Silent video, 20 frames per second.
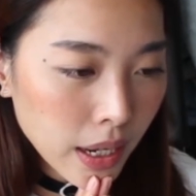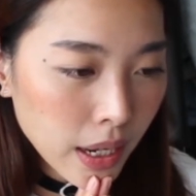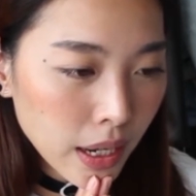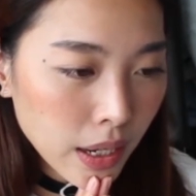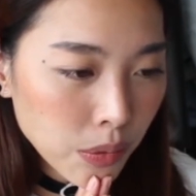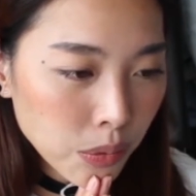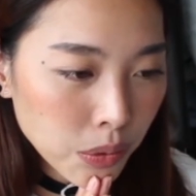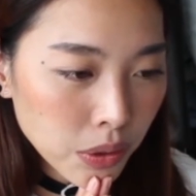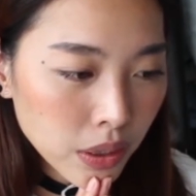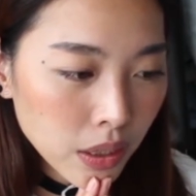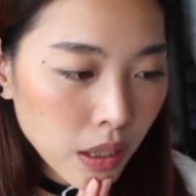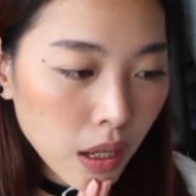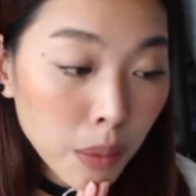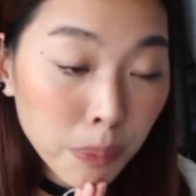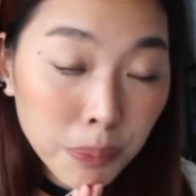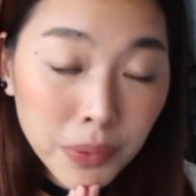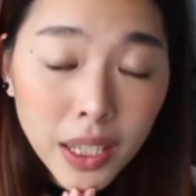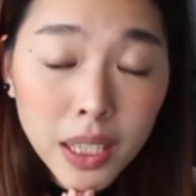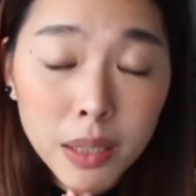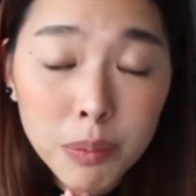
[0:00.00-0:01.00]
I will
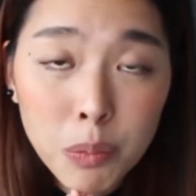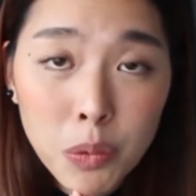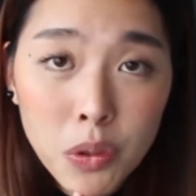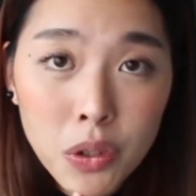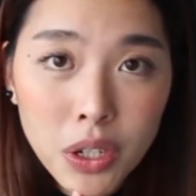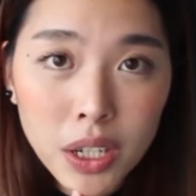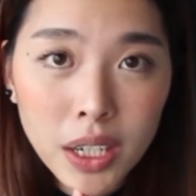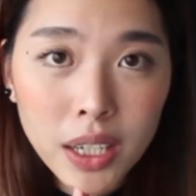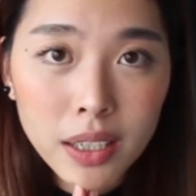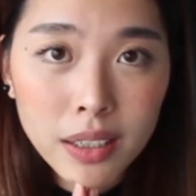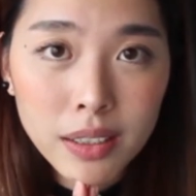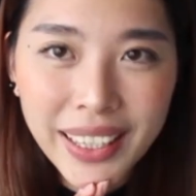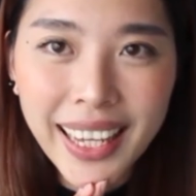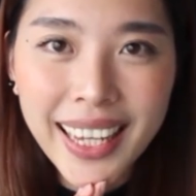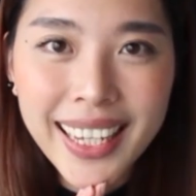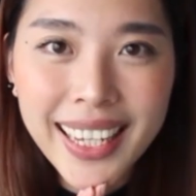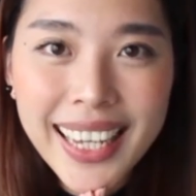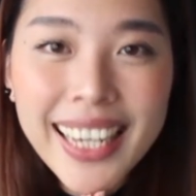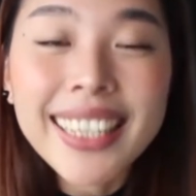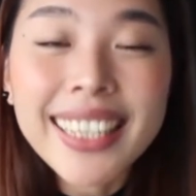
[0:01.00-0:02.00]
update more.
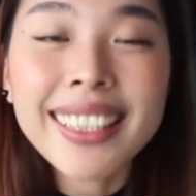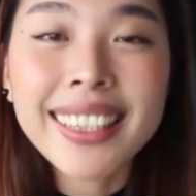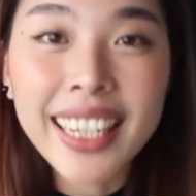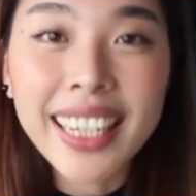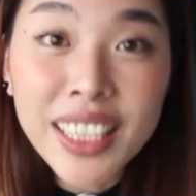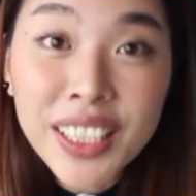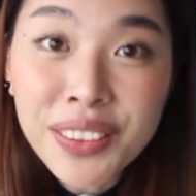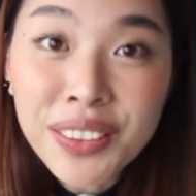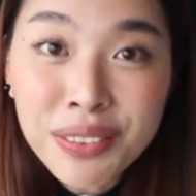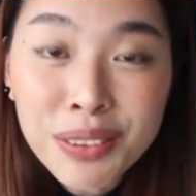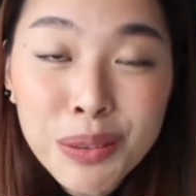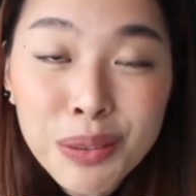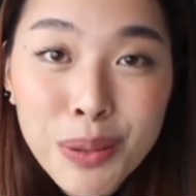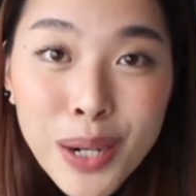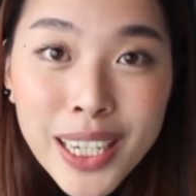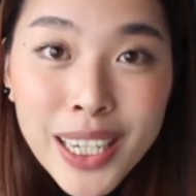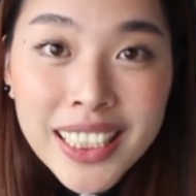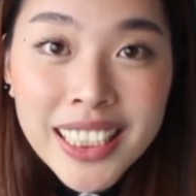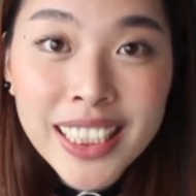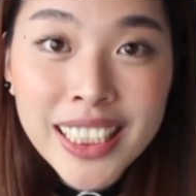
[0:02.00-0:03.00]
Okay, thank you for
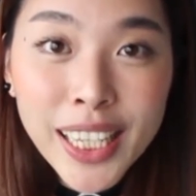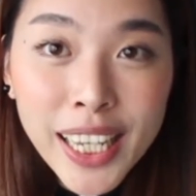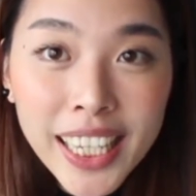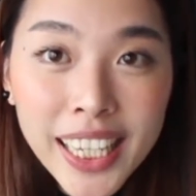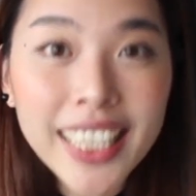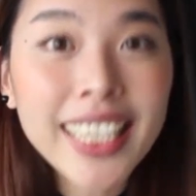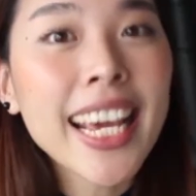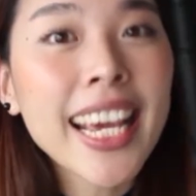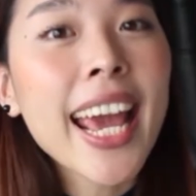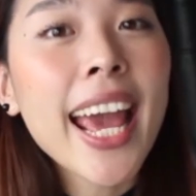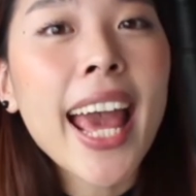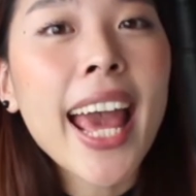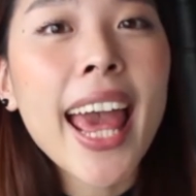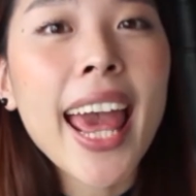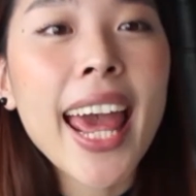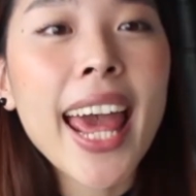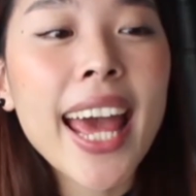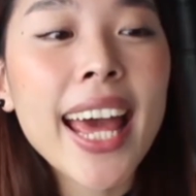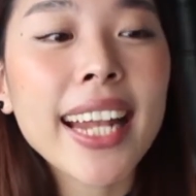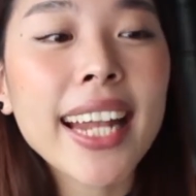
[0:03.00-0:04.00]
watching
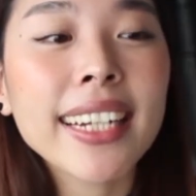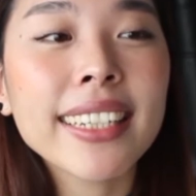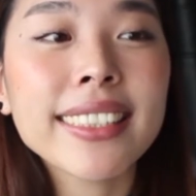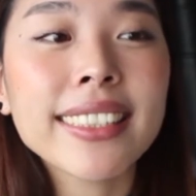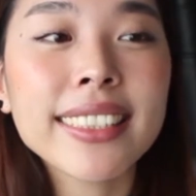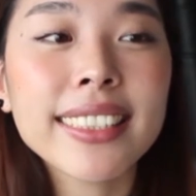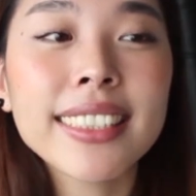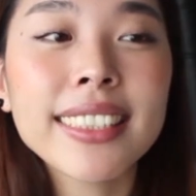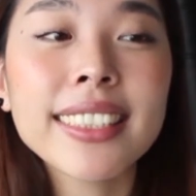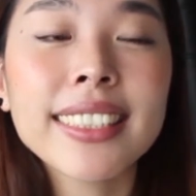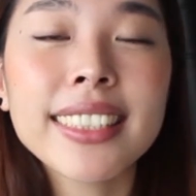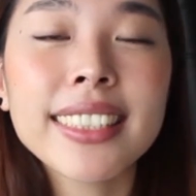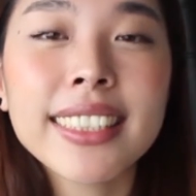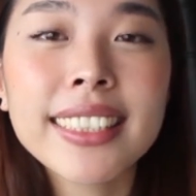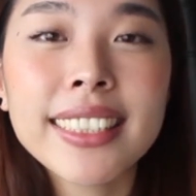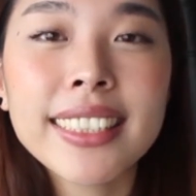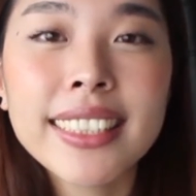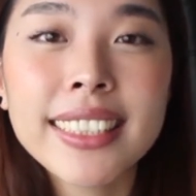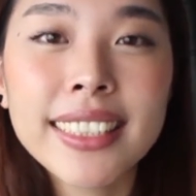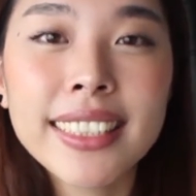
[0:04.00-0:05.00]
and
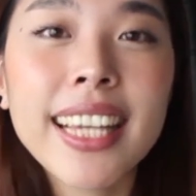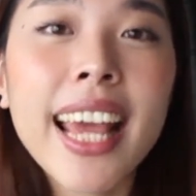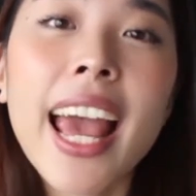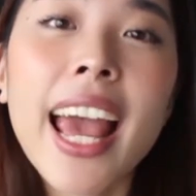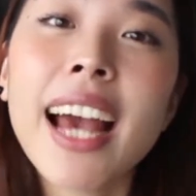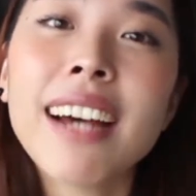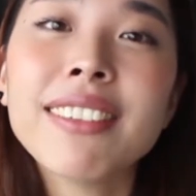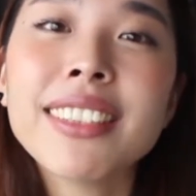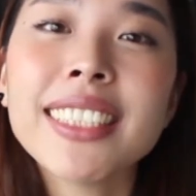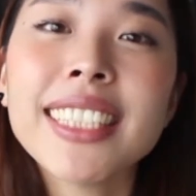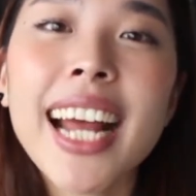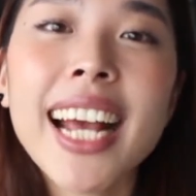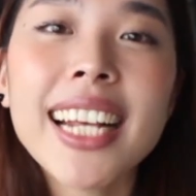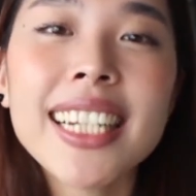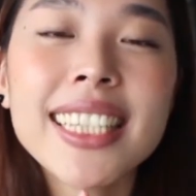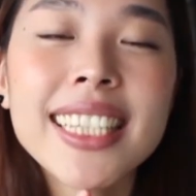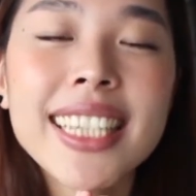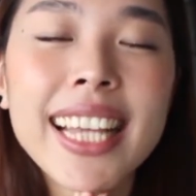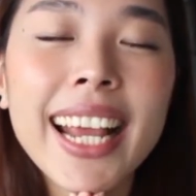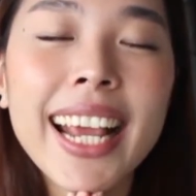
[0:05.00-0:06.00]
have a
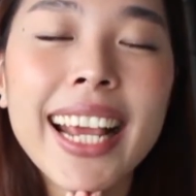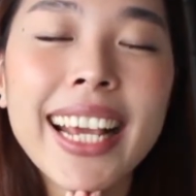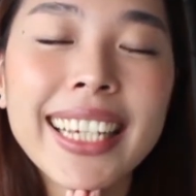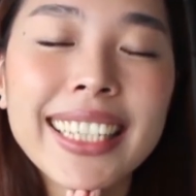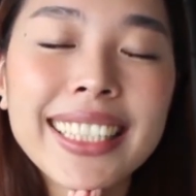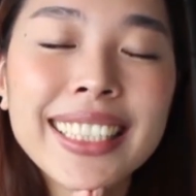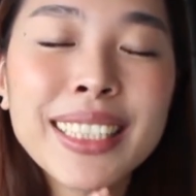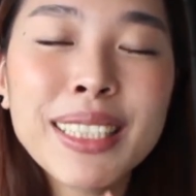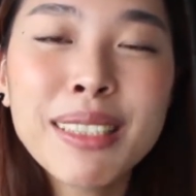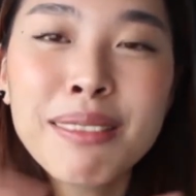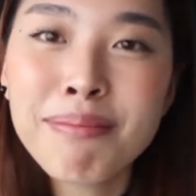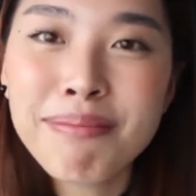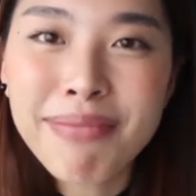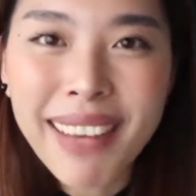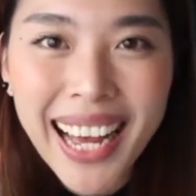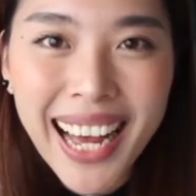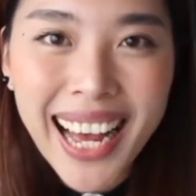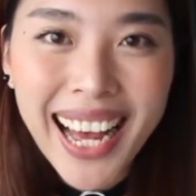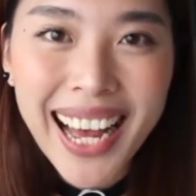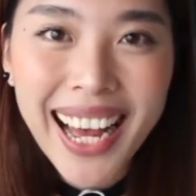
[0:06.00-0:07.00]
nice day.
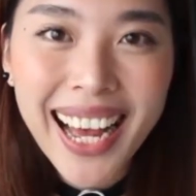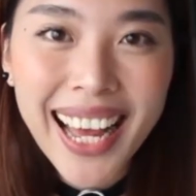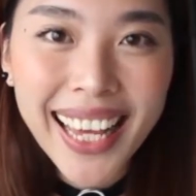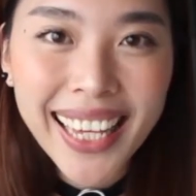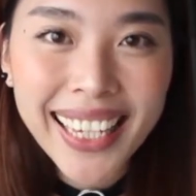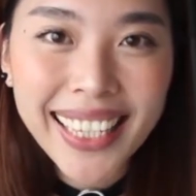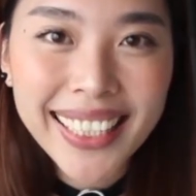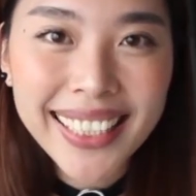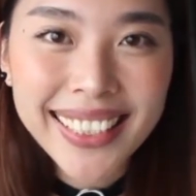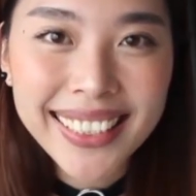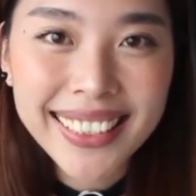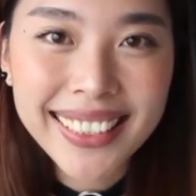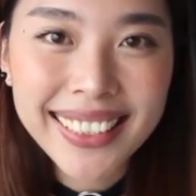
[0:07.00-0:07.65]
Bye!